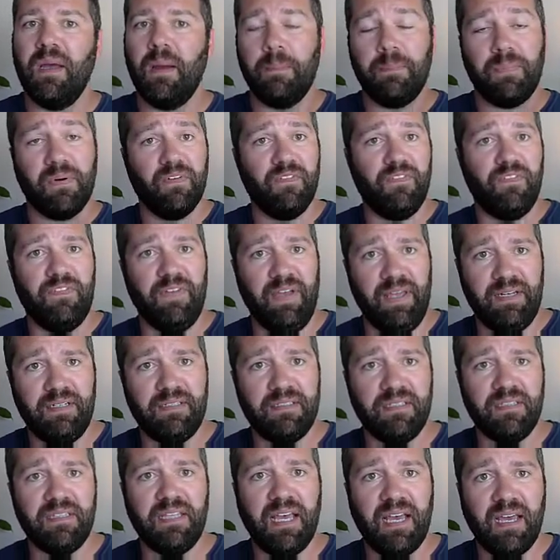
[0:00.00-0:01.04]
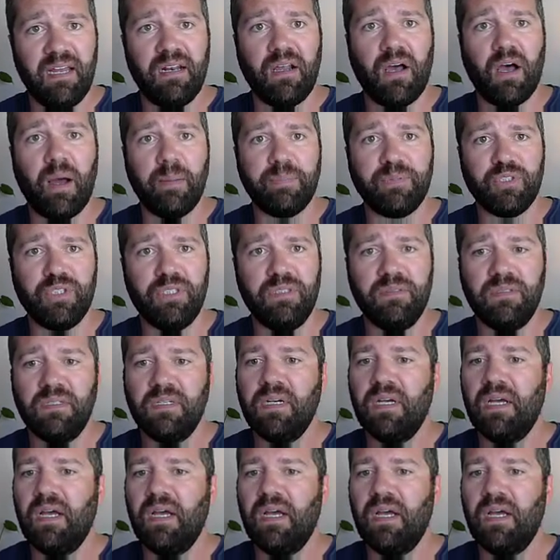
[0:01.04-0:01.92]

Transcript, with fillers: prevent that option,